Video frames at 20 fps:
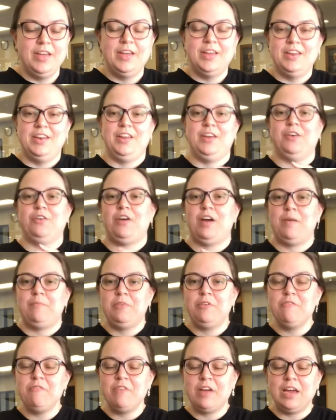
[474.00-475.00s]
Now grab
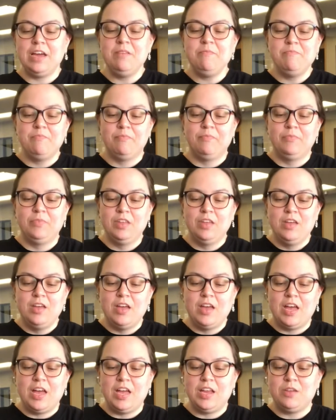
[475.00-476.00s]
your ring,
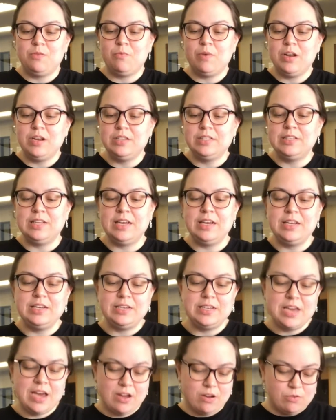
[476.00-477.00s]
and you want to set it
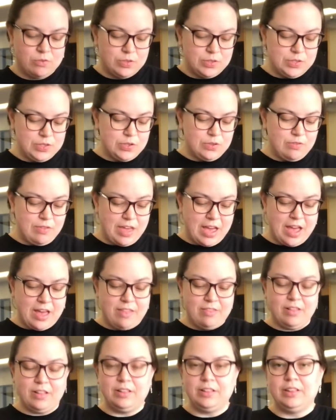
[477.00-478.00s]
down so that
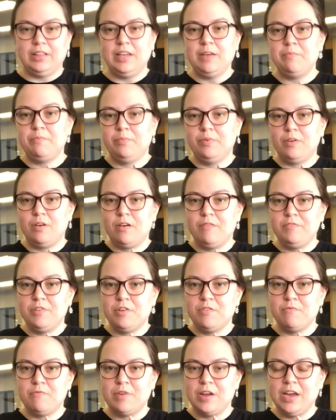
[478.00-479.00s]
the lip of your
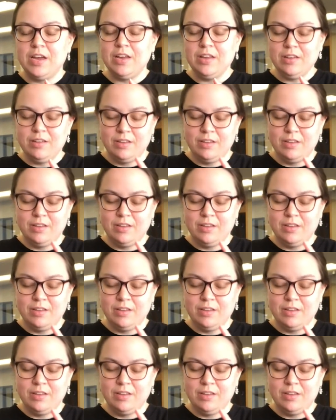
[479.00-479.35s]
ring